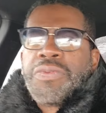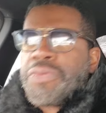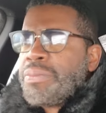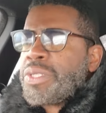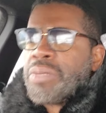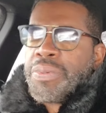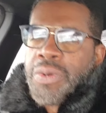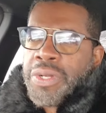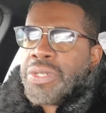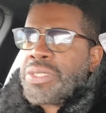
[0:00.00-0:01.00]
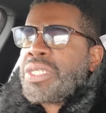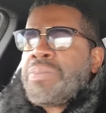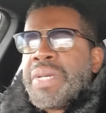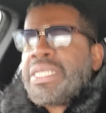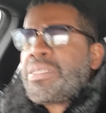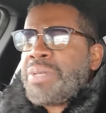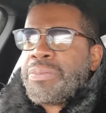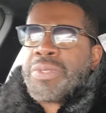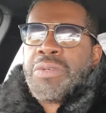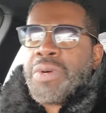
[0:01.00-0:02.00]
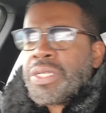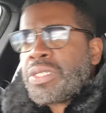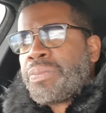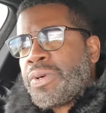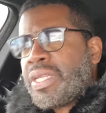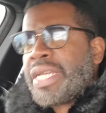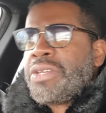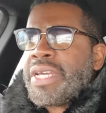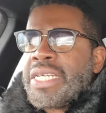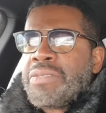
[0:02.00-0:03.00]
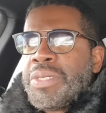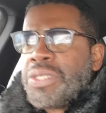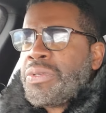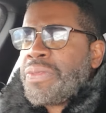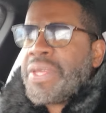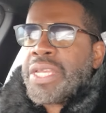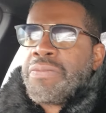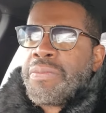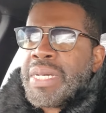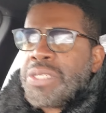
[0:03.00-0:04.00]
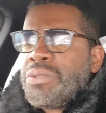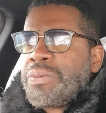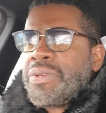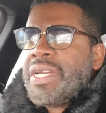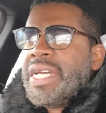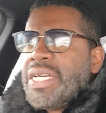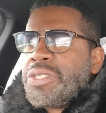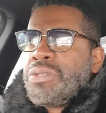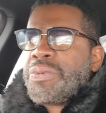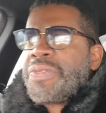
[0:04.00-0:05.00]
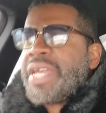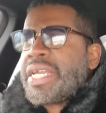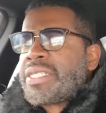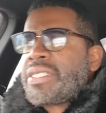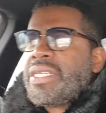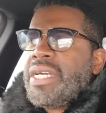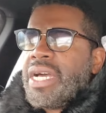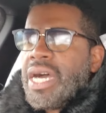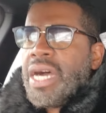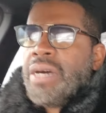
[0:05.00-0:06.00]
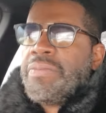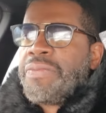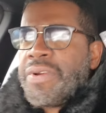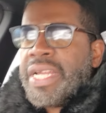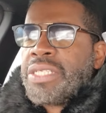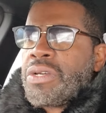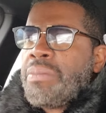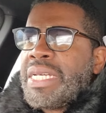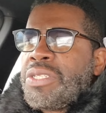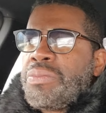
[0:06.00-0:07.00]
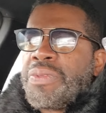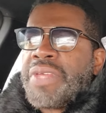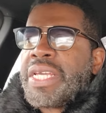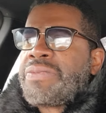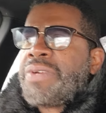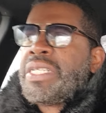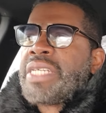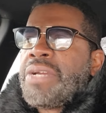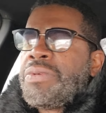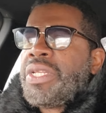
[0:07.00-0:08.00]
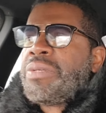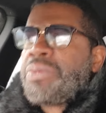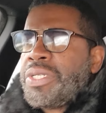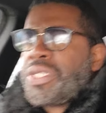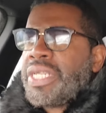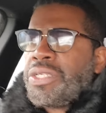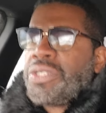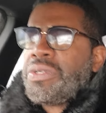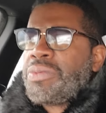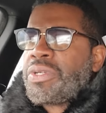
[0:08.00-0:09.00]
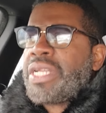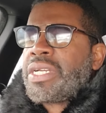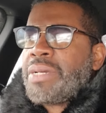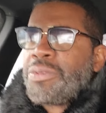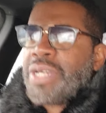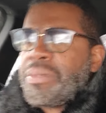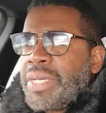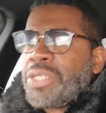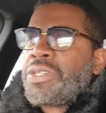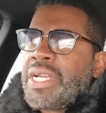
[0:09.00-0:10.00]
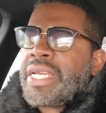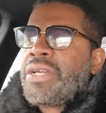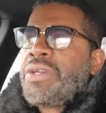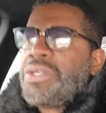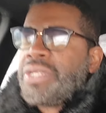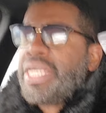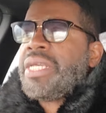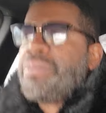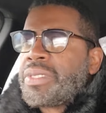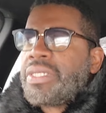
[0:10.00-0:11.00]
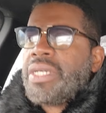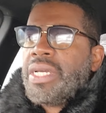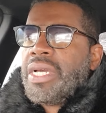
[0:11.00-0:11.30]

From supporters, just basic people that want to support like you guys have been doing. Thank you for my super, super thanks, friends, all my super thanks friends. I really appreciate you. I'm trying to make sure I get all your names,